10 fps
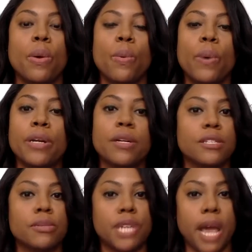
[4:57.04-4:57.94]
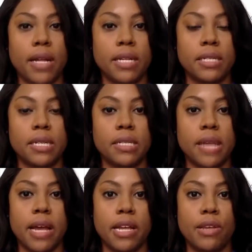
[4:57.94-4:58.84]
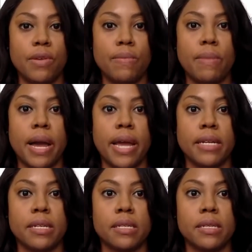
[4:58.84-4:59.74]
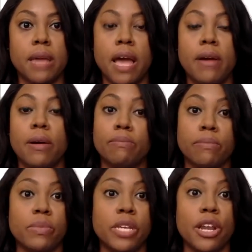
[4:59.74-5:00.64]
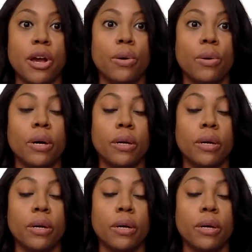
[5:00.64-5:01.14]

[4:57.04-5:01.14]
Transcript: what are some challenges that you might, you know,